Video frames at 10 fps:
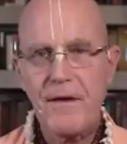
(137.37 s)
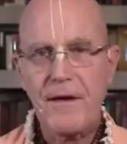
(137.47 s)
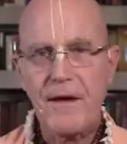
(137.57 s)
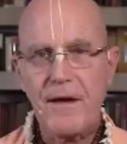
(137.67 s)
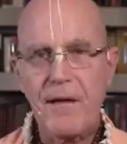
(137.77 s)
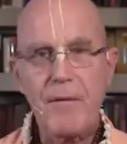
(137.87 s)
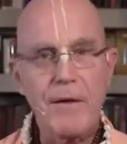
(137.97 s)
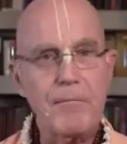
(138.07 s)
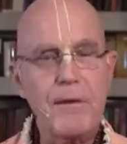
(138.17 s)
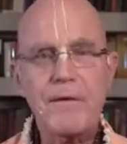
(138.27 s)
And then
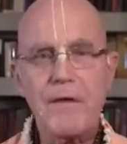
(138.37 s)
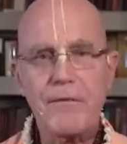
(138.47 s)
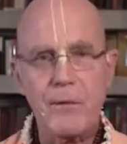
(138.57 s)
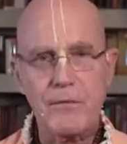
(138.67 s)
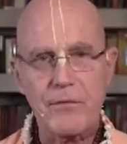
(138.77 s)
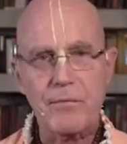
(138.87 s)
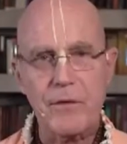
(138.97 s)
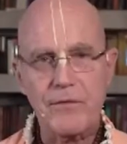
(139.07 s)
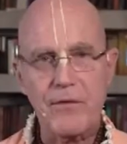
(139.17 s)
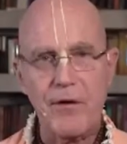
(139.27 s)
at midnight, there was a
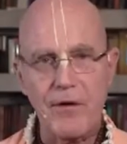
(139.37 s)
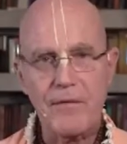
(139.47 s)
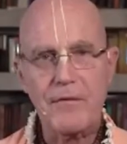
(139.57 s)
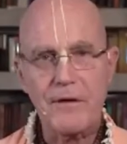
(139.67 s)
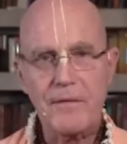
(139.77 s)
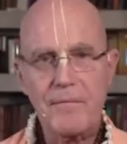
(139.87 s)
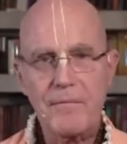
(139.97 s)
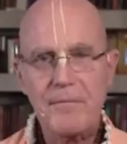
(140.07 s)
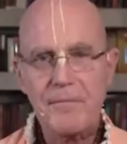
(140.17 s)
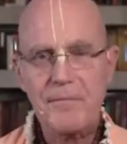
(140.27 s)
special arti,
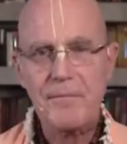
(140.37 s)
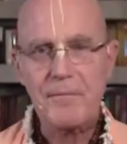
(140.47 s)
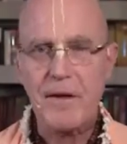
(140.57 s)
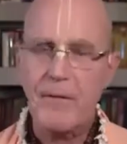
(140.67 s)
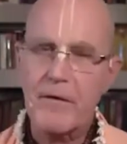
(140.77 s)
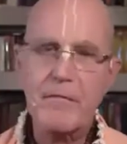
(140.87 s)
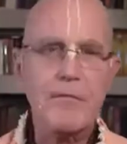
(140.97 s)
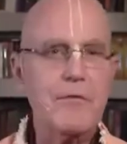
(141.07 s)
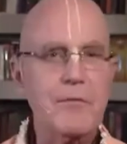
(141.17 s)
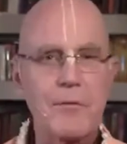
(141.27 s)
and then a
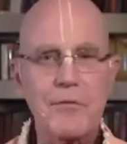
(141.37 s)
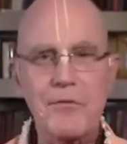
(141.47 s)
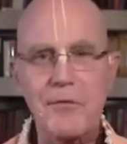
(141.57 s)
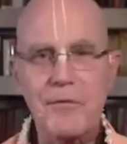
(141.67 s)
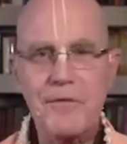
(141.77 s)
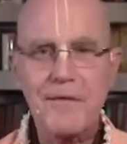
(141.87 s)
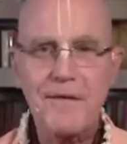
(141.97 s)
feast was served.